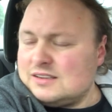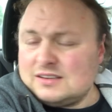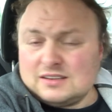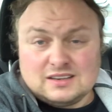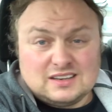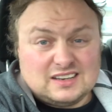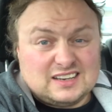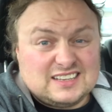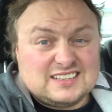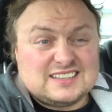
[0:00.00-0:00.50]

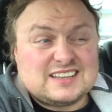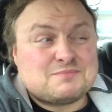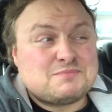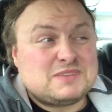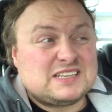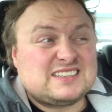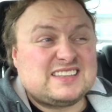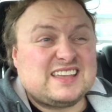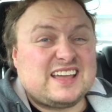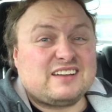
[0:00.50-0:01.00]
At least I
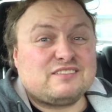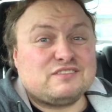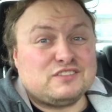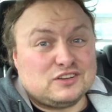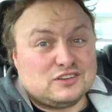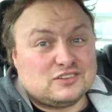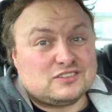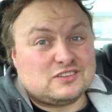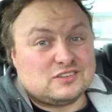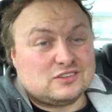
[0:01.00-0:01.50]
missed the
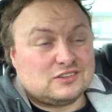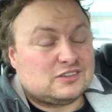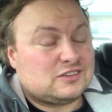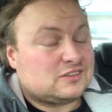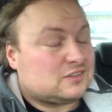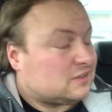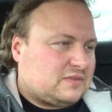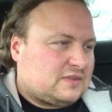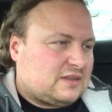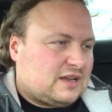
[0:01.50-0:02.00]
adverts though.
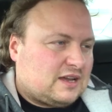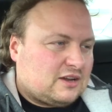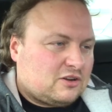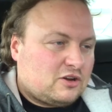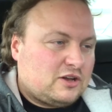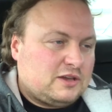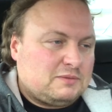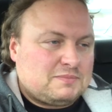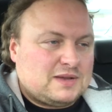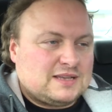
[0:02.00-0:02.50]
I
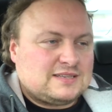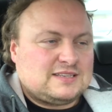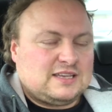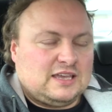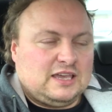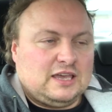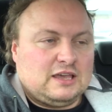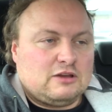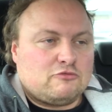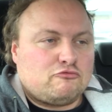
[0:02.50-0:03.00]
got in my
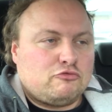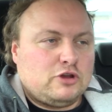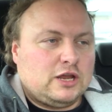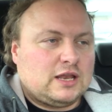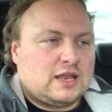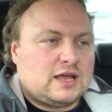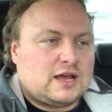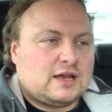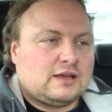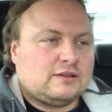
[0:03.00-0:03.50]
seat,
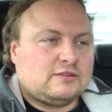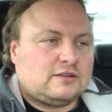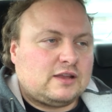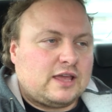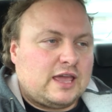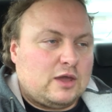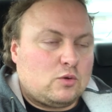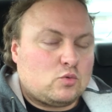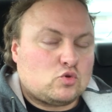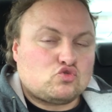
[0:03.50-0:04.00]
realised
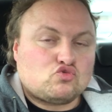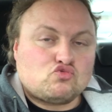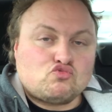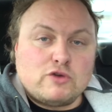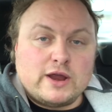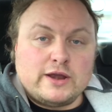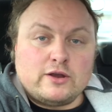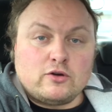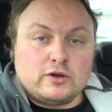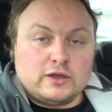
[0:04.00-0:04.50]
it was
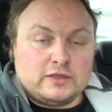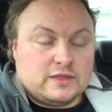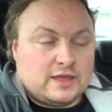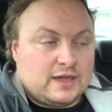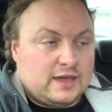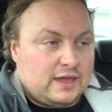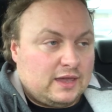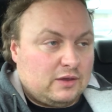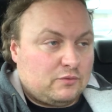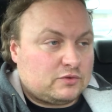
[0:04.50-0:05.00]
red hot in
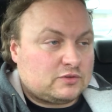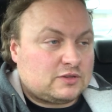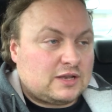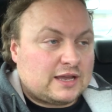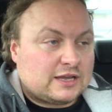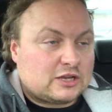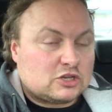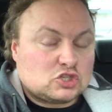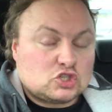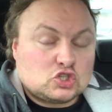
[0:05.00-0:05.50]
there. It was
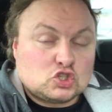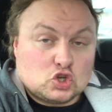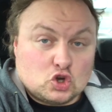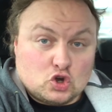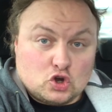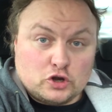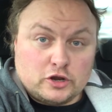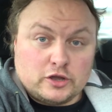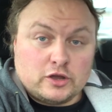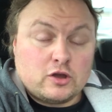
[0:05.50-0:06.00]
like a
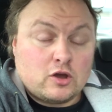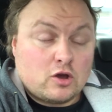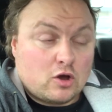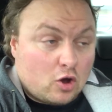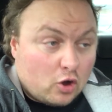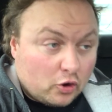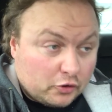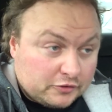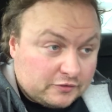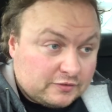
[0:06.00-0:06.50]
sauna,
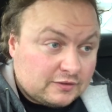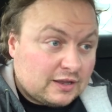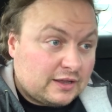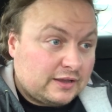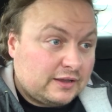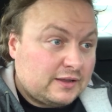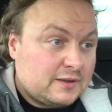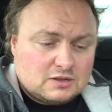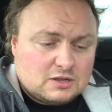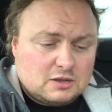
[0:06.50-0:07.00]
honestly.